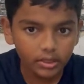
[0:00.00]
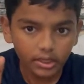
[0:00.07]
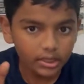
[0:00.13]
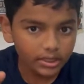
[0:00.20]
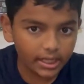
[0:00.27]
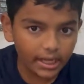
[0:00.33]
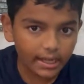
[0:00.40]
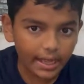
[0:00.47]

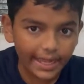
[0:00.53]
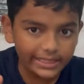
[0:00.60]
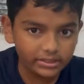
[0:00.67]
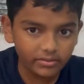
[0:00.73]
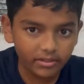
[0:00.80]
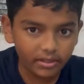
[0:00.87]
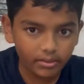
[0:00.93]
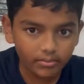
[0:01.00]
Yeah, as
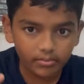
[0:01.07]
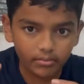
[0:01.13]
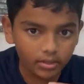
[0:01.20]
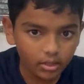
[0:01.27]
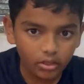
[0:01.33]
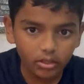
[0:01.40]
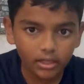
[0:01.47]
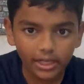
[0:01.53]
we
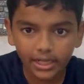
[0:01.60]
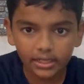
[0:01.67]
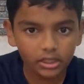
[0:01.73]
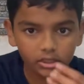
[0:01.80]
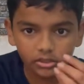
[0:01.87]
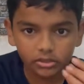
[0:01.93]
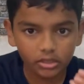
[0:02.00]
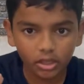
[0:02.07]
looked at the
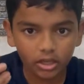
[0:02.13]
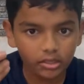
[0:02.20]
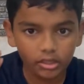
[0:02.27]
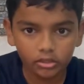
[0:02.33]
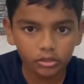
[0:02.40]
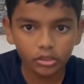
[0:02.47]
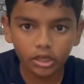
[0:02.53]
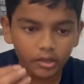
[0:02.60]
salt or
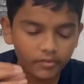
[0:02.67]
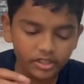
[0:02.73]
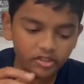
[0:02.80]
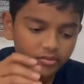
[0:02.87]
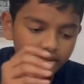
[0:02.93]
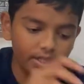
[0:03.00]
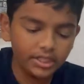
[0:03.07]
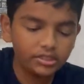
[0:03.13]
sugar which
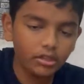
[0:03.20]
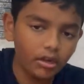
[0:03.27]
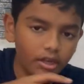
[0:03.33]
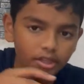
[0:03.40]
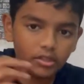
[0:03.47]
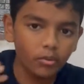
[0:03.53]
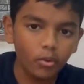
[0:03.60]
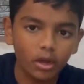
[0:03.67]
we dissolved
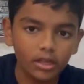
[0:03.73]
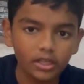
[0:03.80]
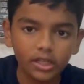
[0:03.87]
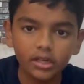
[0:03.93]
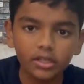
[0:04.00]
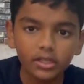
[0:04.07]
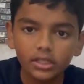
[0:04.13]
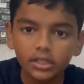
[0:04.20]
in the
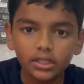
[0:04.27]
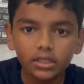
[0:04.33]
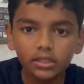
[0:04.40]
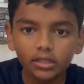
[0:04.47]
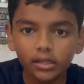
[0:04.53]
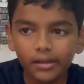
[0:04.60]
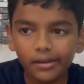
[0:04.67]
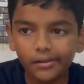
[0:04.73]
water,
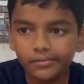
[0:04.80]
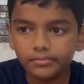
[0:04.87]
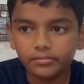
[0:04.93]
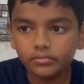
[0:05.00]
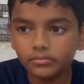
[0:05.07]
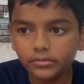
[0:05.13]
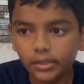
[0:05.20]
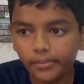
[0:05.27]
the
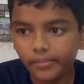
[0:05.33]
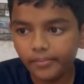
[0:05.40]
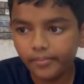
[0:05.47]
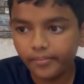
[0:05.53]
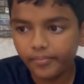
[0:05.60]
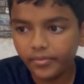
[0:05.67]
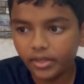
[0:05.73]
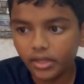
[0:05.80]

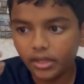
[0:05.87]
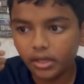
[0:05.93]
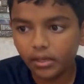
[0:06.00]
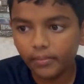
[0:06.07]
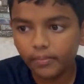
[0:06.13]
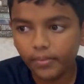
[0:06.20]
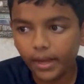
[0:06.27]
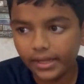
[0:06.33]
the
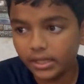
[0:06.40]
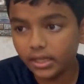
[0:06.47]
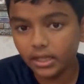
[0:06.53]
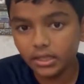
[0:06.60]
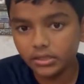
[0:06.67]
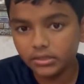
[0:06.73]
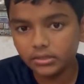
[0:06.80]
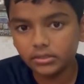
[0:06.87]

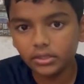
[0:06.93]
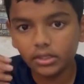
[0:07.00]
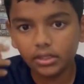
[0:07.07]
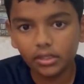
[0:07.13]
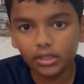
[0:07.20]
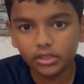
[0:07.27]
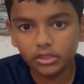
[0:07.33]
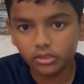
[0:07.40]
particles
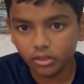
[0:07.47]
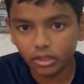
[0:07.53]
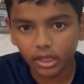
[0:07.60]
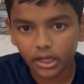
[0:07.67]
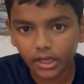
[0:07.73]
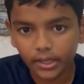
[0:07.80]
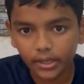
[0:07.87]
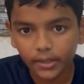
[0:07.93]
in the
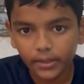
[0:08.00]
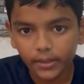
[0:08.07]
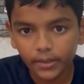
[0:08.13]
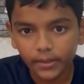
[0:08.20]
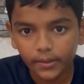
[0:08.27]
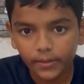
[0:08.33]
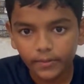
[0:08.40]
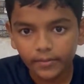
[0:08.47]
sugar
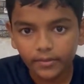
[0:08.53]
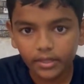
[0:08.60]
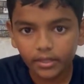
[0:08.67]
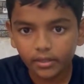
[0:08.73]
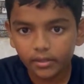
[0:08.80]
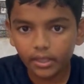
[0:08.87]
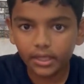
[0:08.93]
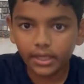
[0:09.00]

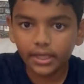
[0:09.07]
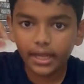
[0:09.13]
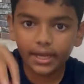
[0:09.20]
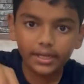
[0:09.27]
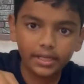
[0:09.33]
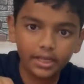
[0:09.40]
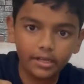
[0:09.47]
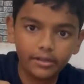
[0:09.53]

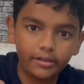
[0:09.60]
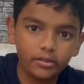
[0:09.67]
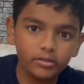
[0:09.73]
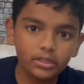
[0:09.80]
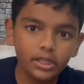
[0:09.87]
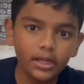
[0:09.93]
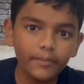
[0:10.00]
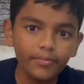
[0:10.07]
get into
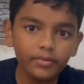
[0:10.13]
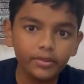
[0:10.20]
the